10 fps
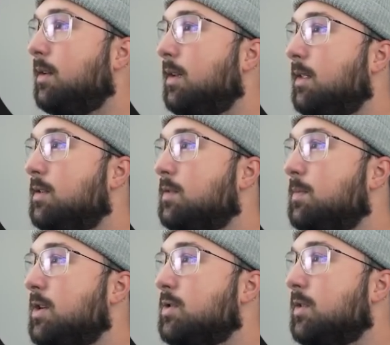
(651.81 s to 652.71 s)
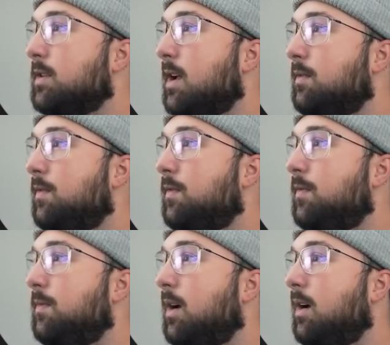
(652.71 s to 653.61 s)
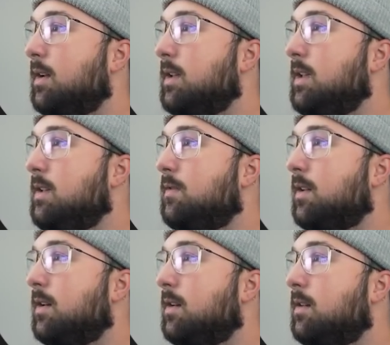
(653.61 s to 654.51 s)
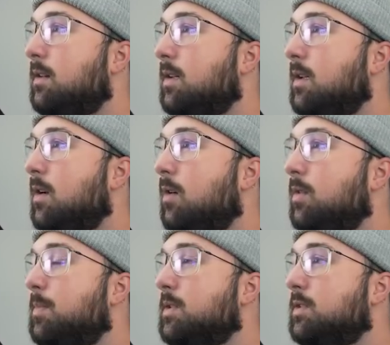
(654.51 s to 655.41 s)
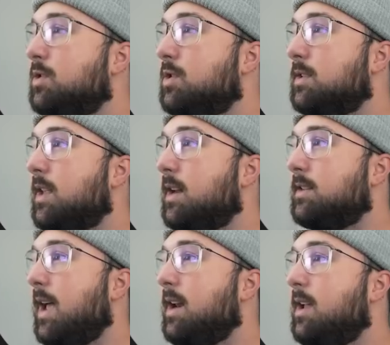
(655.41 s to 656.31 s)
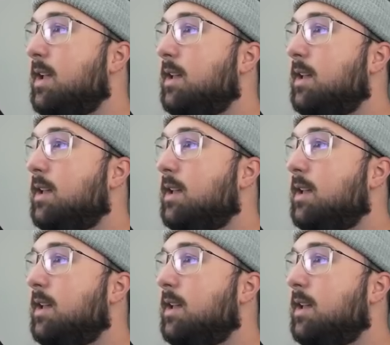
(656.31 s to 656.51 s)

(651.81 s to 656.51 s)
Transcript: And then just make sure it's kind of even in all the positions that it's at.